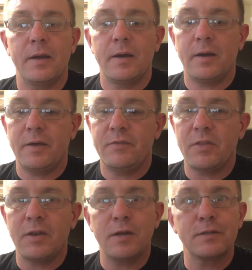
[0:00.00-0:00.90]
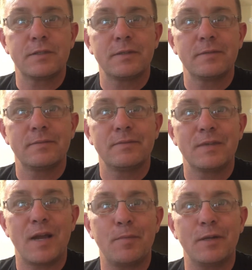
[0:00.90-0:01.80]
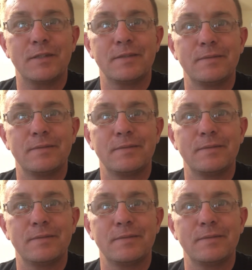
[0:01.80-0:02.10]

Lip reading: If nothing else, God bless.